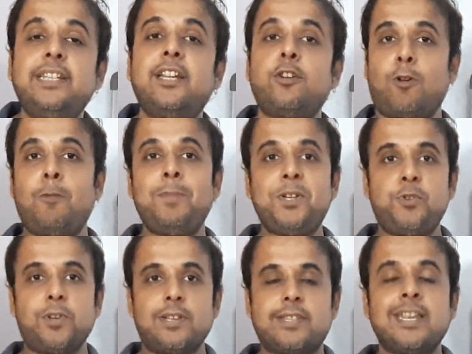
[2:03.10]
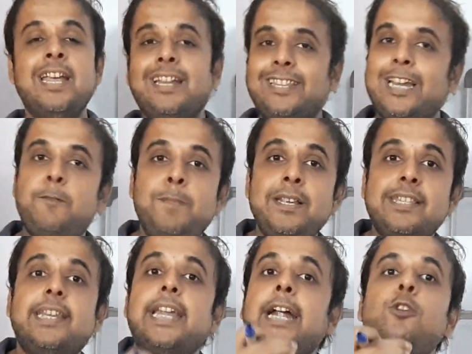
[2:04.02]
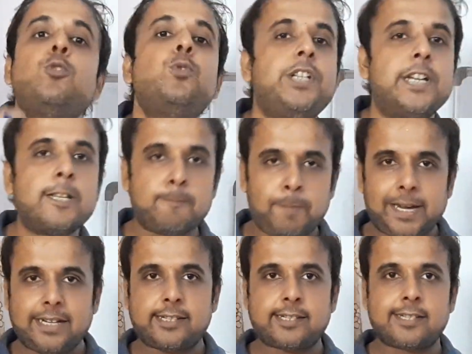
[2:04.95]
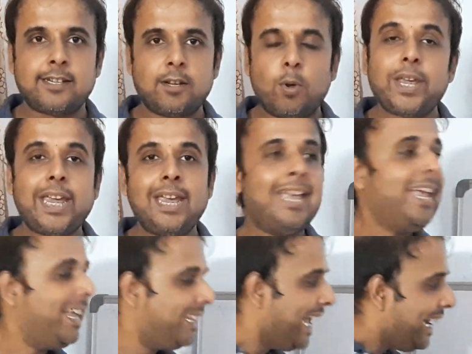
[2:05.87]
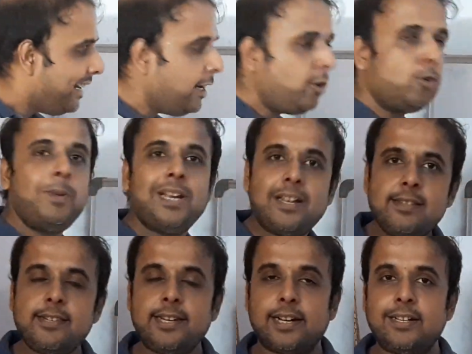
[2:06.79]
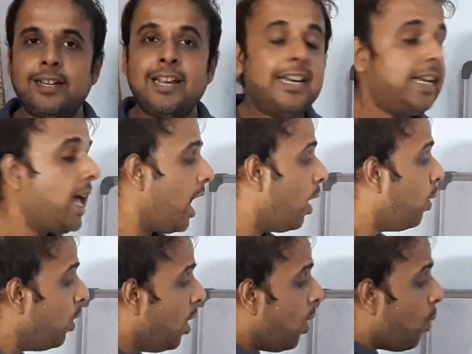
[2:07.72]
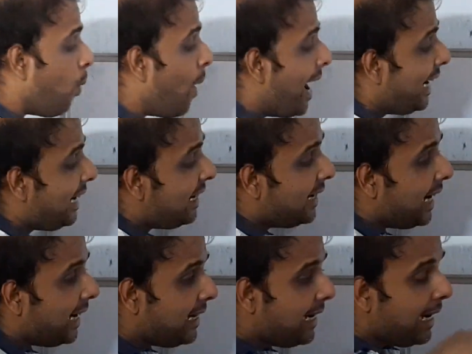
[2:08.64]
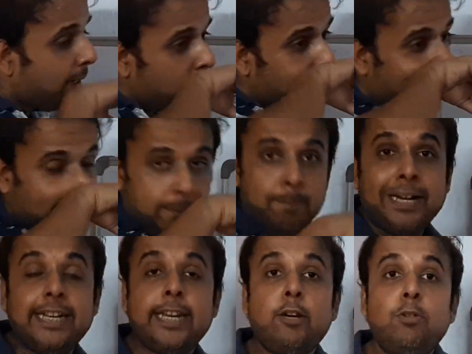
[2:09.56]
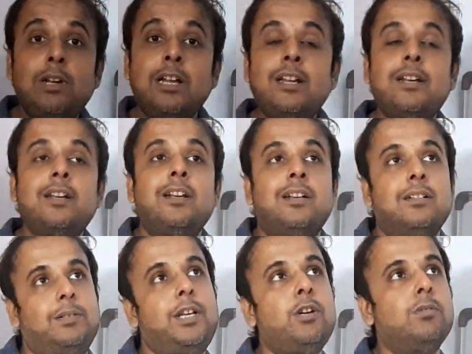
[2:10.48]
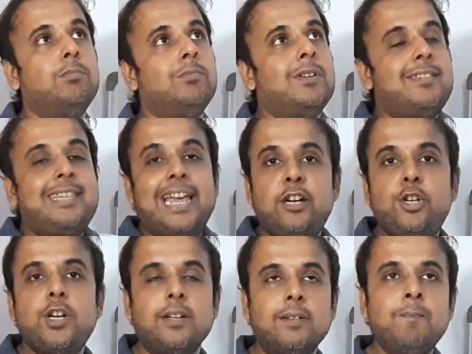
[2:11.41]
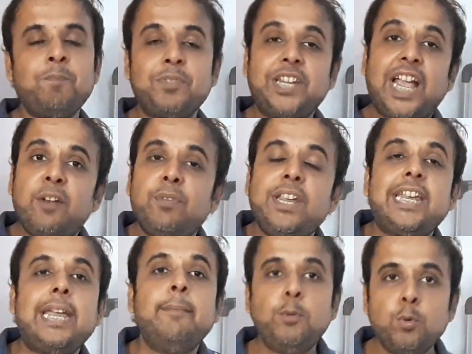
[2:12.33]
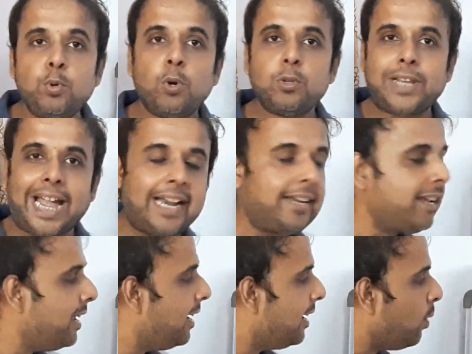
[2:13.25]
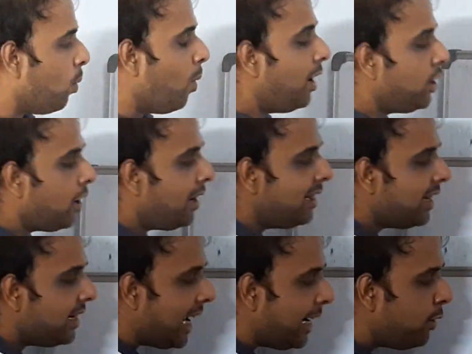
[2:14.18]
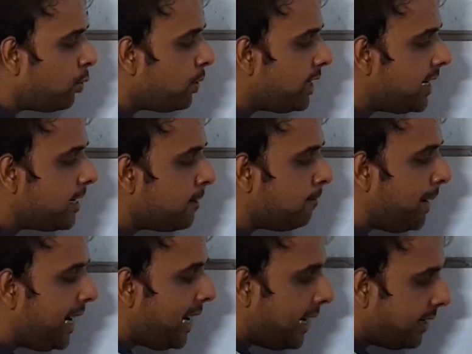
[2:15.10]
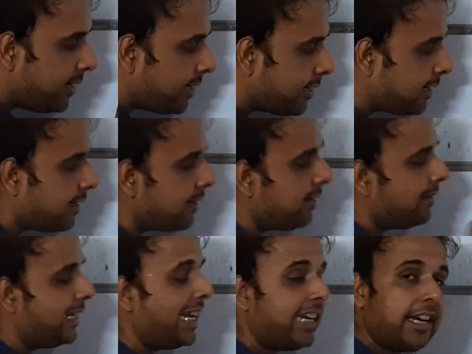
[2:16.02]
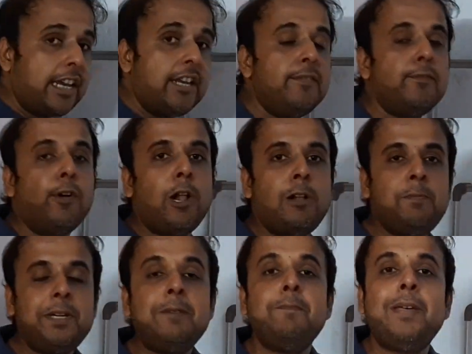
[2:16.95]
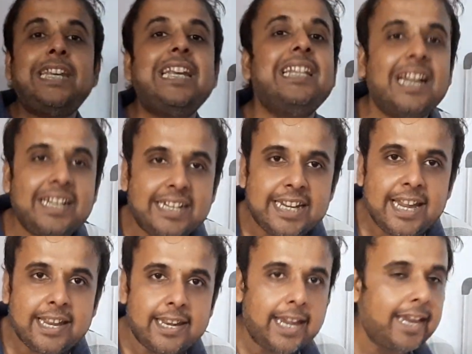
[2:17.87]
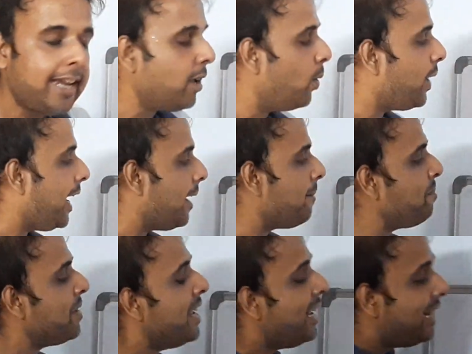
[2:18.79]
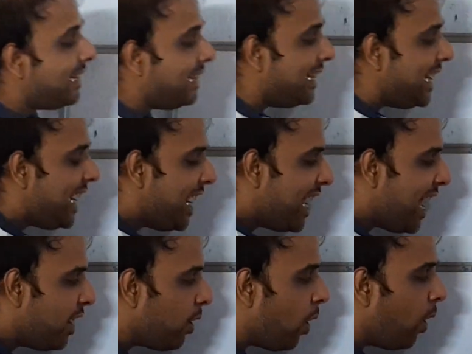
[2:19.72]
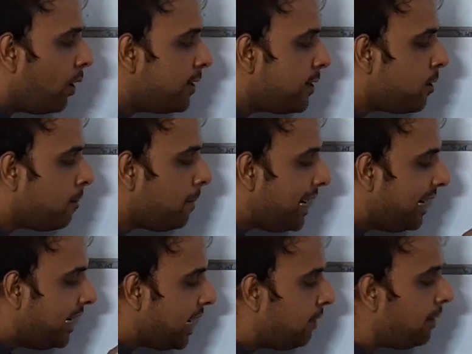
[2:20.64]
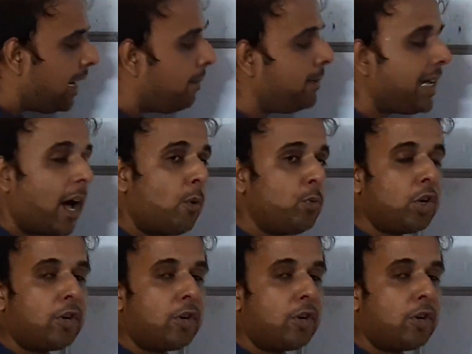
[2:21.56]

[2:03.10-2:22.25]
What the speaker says: the raw materials, that means the nitrogenous base, okay, that need to be considered. Now while getting into that particular section, there we came to know that what all the nitrogenous base that are involved in making the DNA, okay, they are also being developed out